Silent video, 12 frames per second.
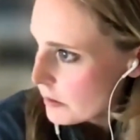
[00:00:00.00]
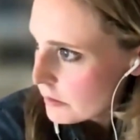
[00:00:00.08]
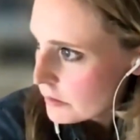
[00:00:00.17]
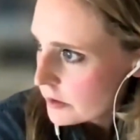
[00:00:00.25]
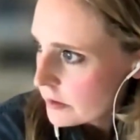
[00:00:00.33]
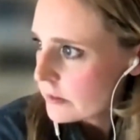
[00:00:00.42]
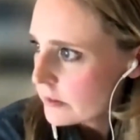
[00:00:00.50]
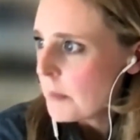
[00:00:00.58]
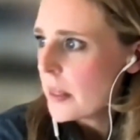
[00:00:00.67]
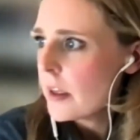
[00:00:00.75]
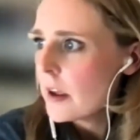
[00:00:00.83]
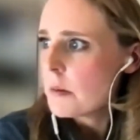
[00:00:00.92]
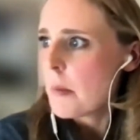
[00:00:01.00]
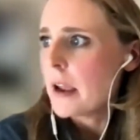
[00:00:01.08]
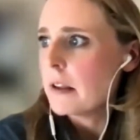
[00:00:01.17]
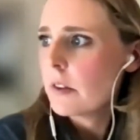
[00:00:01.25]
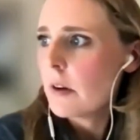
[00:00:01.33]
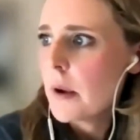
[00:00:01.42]
some of the
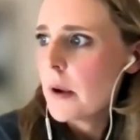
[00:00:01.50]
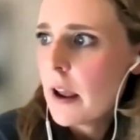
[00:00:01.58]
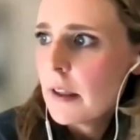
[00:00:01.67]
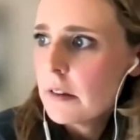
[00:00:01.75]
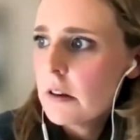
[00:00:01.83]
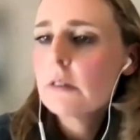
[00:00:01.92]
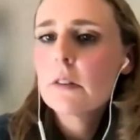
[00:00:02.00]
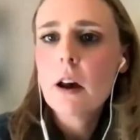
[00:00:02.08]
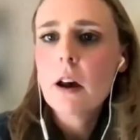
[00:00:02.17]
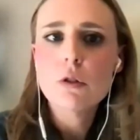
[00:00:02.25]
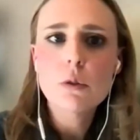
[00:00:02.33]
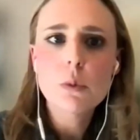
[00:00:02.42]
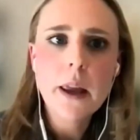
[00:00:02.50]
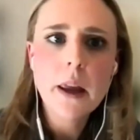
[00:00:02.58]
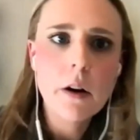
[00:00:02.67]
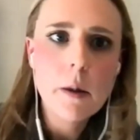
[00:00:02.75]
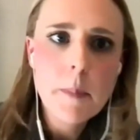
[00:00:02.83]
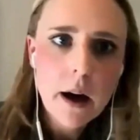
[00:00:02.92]
debates and discussions we
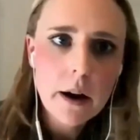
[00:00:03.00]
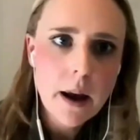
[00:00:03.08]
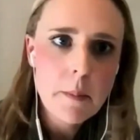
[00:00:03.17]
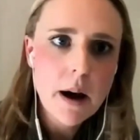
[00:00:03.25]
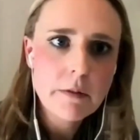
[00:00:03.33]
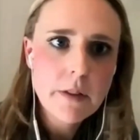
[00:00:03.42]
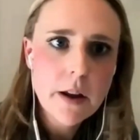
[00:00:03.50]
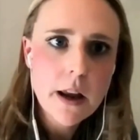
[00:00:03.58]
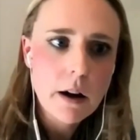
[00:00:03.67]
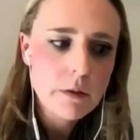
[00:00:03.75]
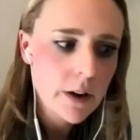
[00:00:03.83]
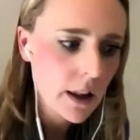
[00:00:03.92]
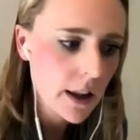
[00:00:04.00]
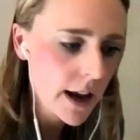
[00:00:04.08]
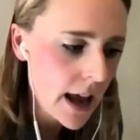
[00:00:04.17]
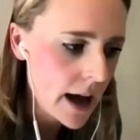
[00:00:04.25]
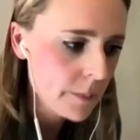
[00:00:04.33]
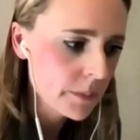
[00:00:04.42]
hear about MRV are really
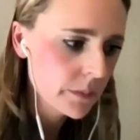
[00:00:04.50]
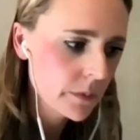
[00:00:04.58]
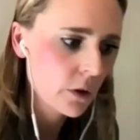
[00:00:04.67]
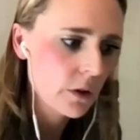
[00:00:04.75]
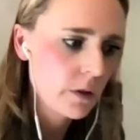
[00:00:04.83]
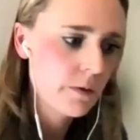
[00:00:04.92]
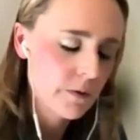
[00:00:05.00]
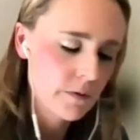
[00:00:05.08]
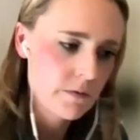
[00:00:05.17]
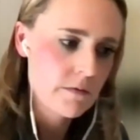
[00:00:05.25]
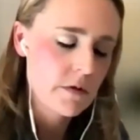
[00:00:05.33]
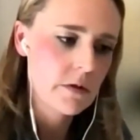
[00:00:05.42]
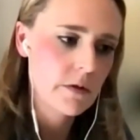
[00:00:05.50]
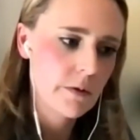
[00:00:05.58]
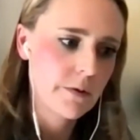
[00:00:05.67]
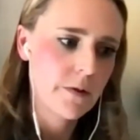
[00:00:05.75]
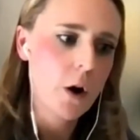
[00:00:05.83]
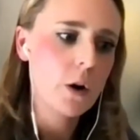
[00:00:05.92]
sort of
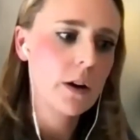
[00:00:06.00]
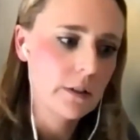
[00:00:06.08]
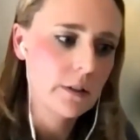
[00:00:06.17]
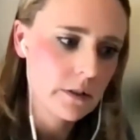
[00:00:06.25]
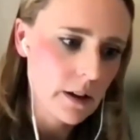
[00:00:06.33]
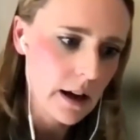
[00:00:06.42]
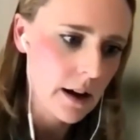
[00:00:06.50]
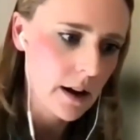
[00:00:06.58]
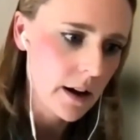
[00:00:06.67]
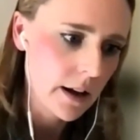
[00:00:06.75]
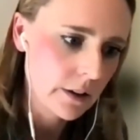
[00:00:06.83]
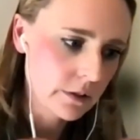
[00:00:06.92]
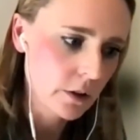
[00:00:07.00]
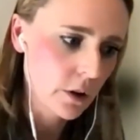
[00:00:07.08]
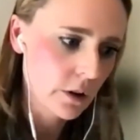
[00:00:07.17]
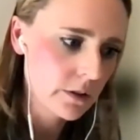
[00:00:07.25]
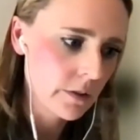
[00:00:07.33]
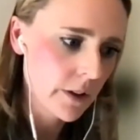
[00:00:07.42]
focused
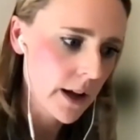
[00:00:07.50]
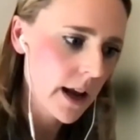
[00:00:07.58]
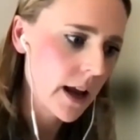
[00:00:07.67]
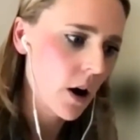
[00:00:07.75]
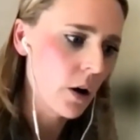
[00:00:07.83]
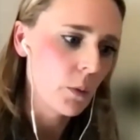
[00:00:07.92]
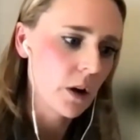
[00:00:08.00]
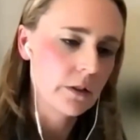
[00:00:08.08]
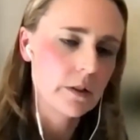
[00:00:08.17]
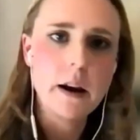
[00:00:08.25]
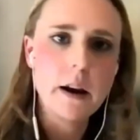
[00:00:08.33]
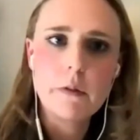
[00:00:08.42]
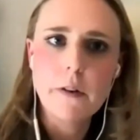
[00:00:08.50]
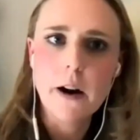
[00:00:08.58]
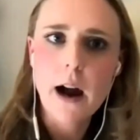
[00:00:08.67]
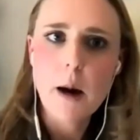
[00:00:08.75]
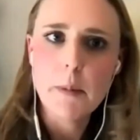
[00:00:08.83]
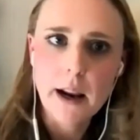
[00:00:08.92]
exclusively on what's needed for
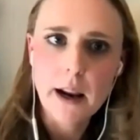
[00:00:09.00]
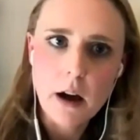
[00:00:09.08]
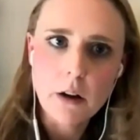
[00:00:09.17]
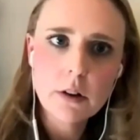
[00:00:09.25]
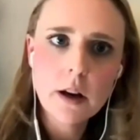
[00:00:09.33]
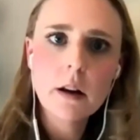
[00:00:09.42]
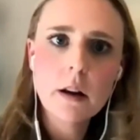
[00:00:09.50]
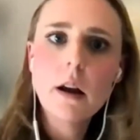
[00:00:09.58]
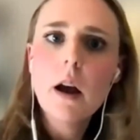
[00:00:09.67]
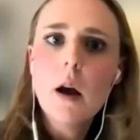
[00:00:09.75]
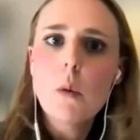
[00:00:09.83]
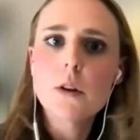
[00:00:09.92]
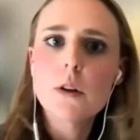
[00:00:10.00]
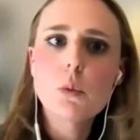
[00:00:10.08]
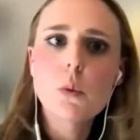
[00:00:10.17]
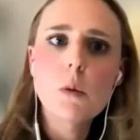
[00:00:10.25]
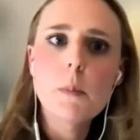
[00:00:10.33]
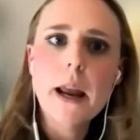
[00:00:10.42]
carbon accounting, which
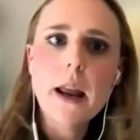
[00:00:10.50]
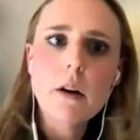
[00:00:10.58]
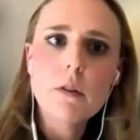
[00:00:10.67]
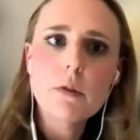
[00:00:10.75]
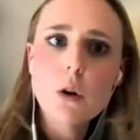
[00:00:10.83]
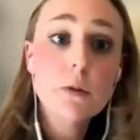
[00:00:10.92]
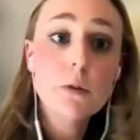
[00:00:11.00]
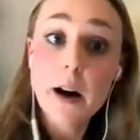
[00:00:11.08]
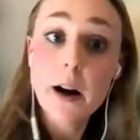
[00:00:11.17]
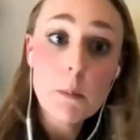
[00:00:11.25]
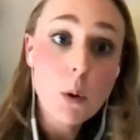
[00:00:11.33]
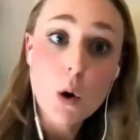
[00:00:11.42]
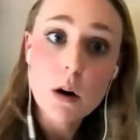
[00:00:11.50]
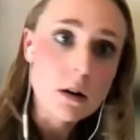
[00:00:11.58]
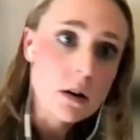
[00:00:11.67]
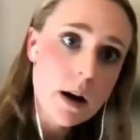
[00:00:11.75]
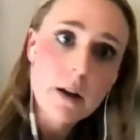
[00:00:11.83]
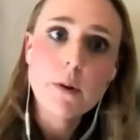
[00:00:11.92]
will be, of course, very
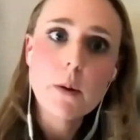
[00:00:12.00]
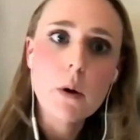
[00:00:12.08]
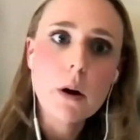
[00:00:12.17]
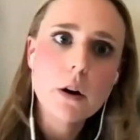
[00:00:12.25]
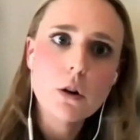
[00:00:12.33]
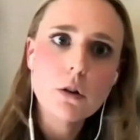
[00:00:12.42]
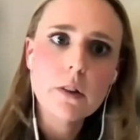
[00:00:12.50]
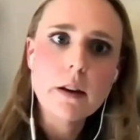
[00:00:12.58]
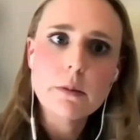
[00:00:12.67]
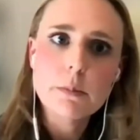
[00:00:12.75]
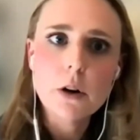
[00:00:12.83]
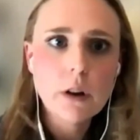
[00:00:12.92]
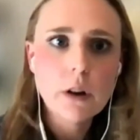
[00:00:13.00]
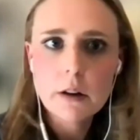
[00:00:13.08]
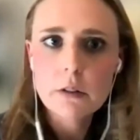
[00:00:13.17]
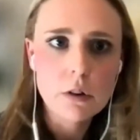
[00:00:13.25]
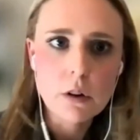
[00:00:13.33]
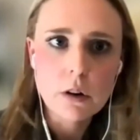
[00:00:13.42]
important if we want to use these
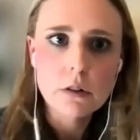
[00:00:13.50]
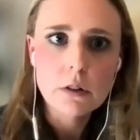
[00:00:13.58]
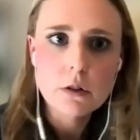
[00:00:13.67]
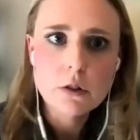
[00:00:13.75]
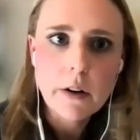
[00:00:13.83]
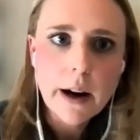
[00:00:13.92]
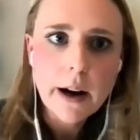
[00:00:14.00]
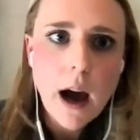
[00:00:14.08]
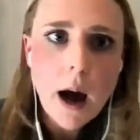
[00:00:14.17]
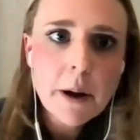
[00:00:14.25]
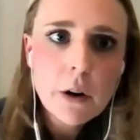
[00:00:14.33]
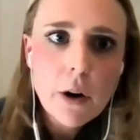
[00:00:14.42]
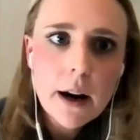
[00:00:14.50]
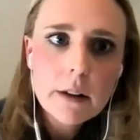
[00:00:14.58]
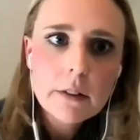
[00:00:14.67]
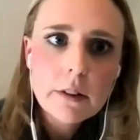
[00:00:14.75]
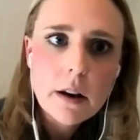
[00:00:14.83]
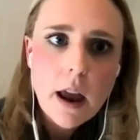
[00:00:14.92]
projects to generate carbon
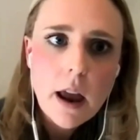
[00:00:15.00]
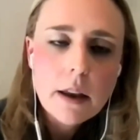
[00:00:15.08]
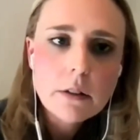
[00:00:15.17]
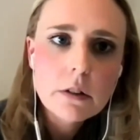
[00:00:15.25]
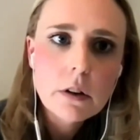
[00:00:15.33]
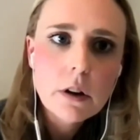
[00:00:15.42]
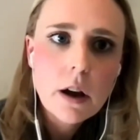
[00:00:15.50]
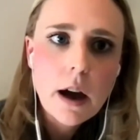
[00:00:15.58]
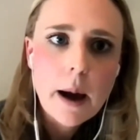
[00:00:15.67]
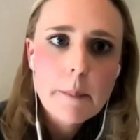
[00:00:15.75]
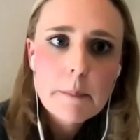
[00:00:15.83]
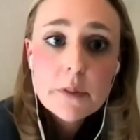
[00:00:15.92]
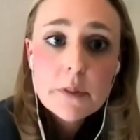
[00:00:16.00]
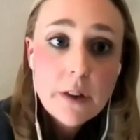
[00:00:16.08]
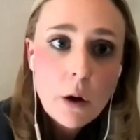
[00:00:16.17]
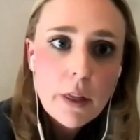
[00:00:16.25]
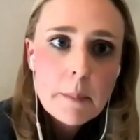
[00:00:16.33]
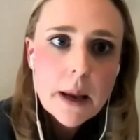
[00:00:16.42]
credits and to sell
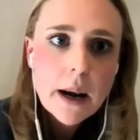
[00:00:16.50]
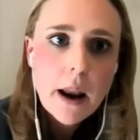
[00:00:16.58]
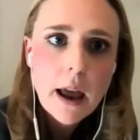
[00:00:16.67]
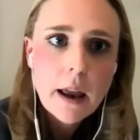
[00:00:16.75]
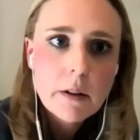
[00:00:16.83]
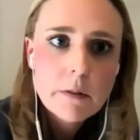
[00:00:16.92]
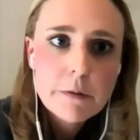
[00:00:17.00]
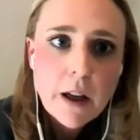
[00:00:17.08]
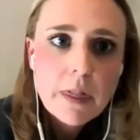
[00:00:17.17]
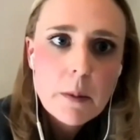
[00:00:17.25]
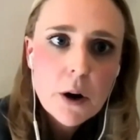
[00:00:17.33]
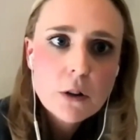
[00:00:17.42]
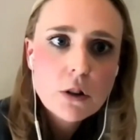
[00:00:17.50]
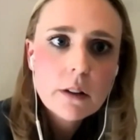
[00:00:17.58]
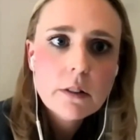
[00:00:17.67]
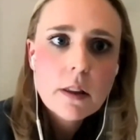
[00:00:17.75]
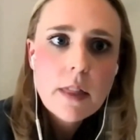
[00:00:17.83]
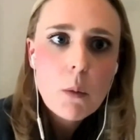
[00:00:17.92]
them and fund the projects
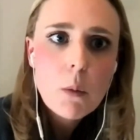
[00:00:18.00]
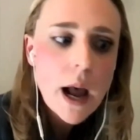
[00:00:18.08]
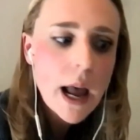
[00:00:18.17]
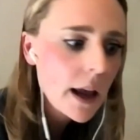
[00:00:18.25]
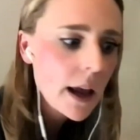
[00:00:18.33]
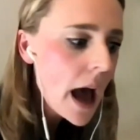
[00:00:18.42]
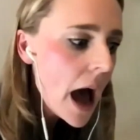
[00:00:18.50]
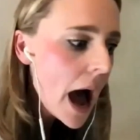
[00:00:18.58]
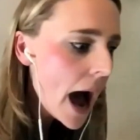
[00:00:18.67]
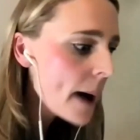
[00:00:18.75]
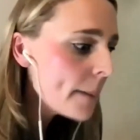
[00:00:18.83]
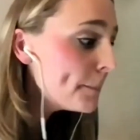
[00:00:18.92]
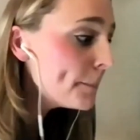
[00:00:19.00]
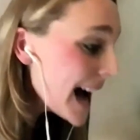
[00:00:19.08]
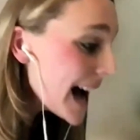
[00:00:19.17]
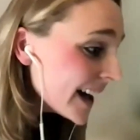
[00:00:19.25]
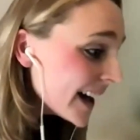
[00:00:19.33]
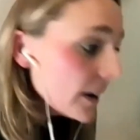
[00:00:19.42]
in that way.
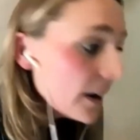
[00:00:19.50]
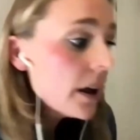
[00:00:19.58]
But